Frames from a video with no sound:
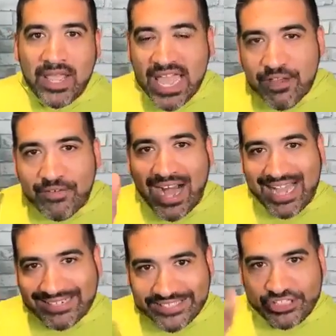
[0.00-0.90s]
And if
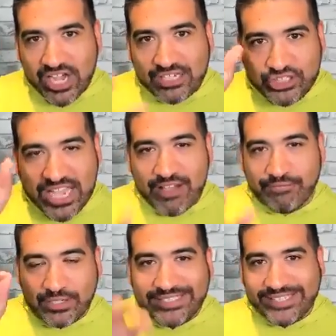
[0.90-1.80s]
I could touch
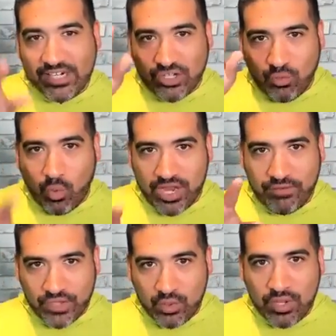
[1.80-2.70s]
every single one
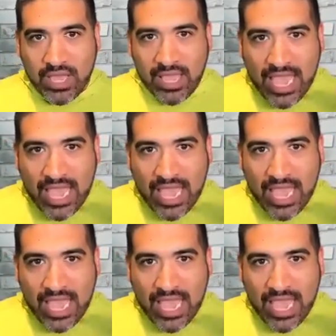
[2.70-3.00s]
of you